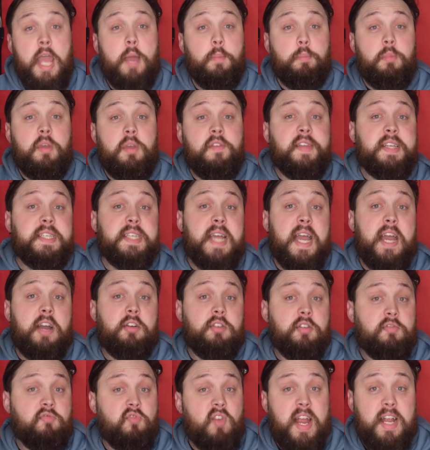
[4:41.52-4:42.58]
Moving down
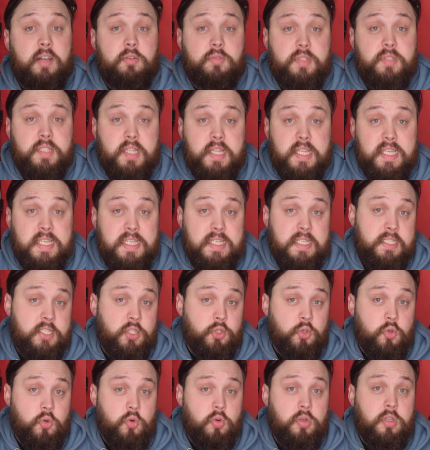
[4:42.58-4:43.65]
around the
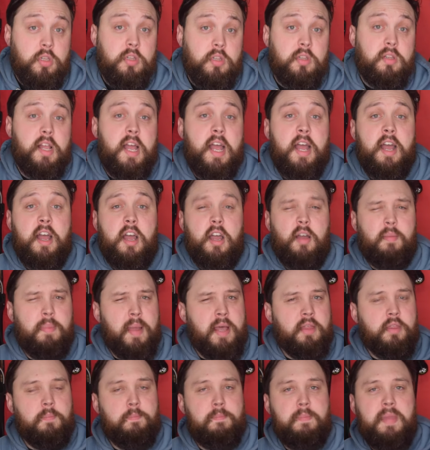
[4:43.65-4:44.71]
snorkel,
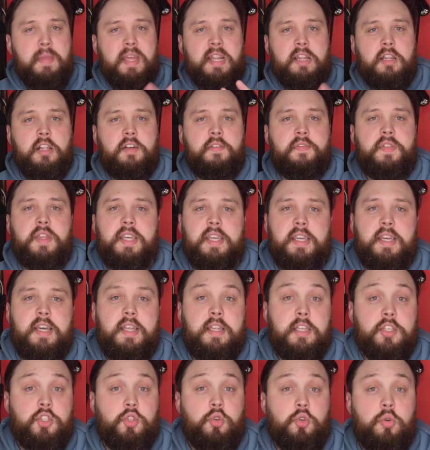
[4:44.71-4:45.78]
about the middle of
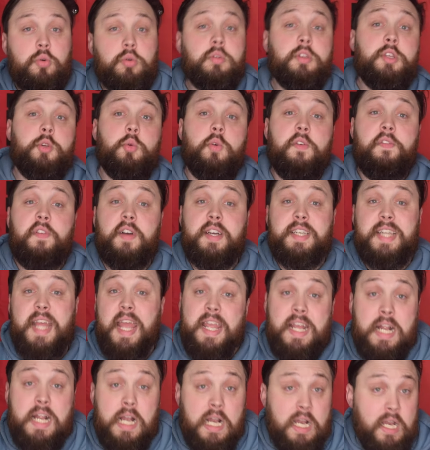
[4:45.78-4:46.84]
the snorkel, you will find
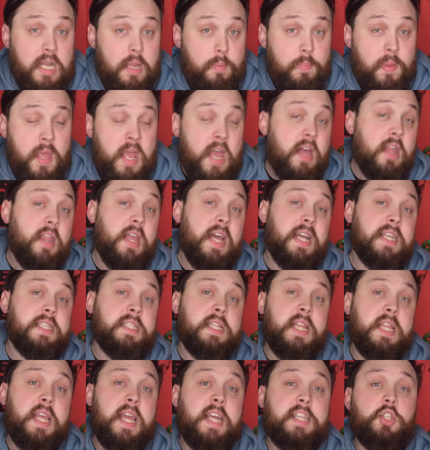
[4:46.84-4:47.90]
a clip that is
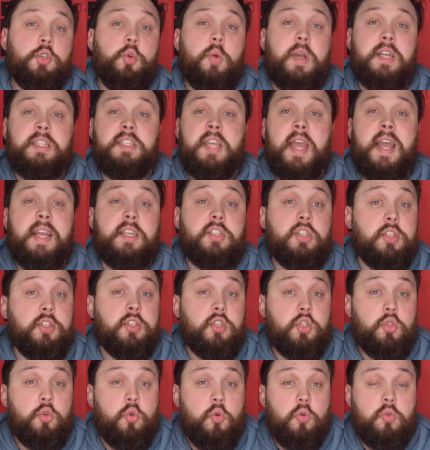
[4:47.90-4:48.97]
there to attach the
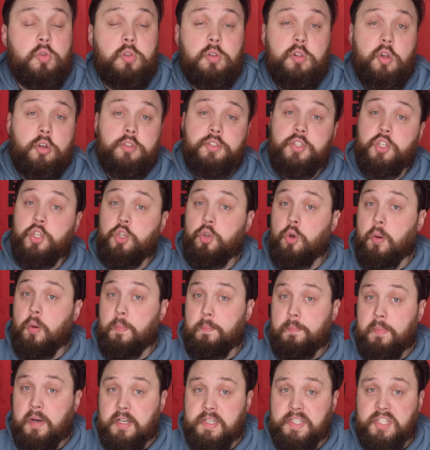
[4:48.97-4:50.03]
snorkel onto your
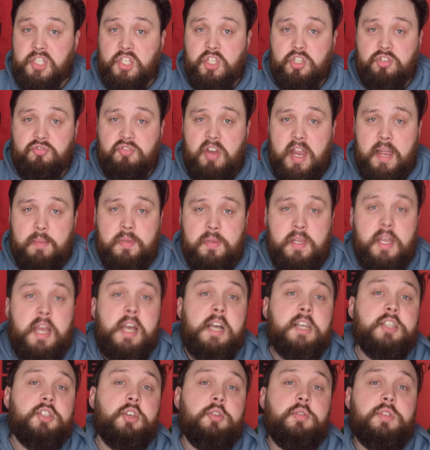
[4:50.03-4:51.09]
mask strap.
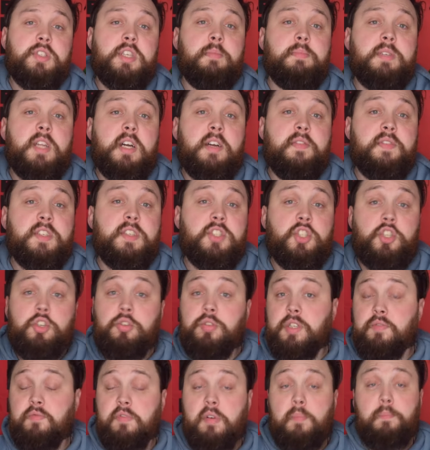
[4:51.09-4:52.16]
So some divers choose
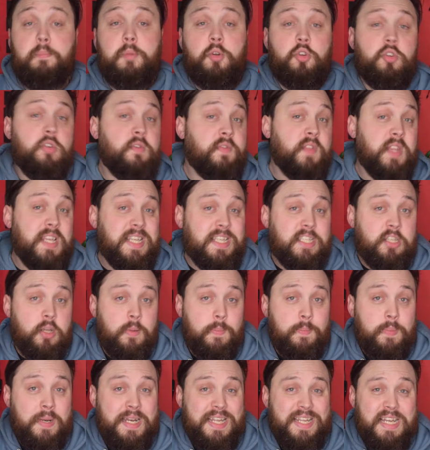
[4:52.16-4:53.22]
to remove these
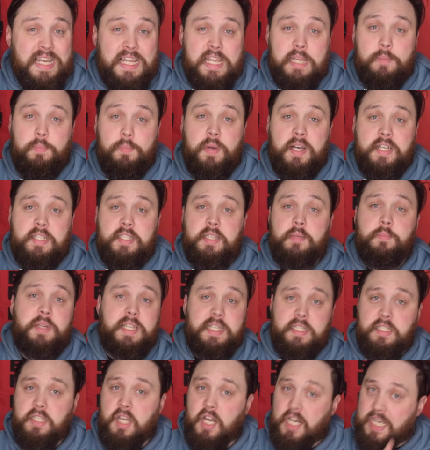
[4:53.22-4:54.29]
completely by simply
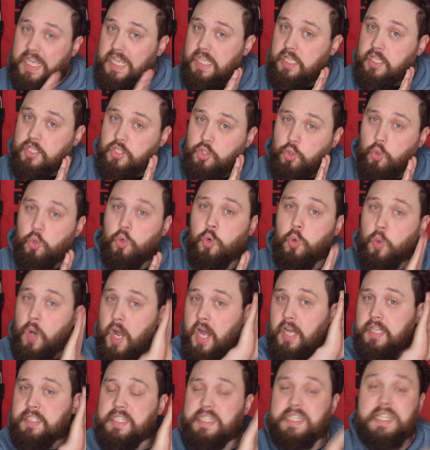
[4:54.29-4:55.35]
tucking the snorkel
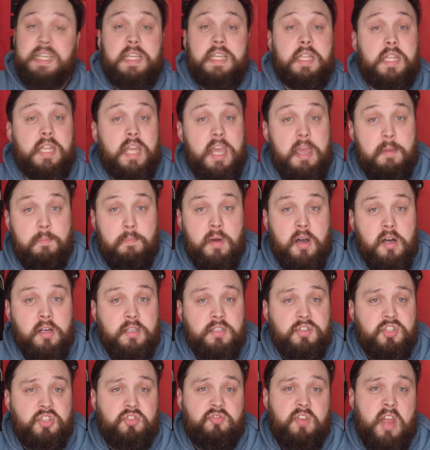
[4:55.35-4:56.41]
underneath their
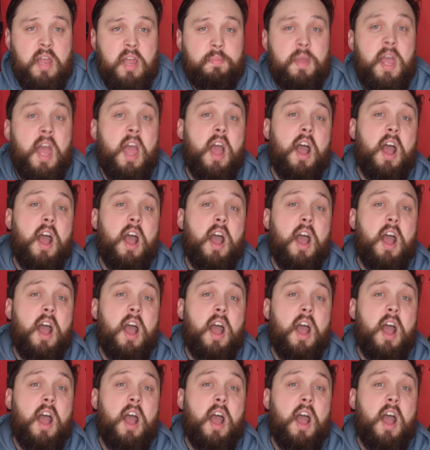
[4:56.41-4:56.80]
mask strap.